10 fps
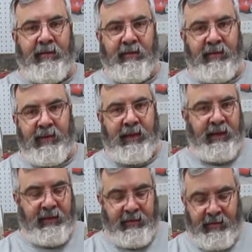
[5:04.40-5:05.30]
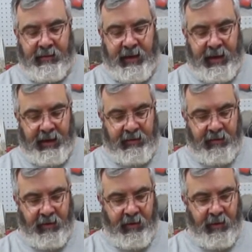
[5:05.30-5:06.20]
of these. Okay,
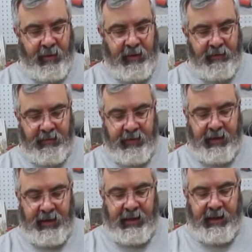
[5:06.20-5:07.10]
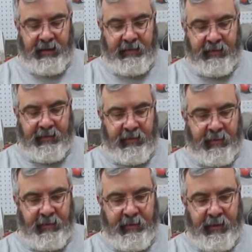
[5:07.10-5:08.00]
so if he needs to
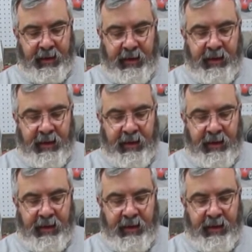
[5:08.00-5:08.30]
do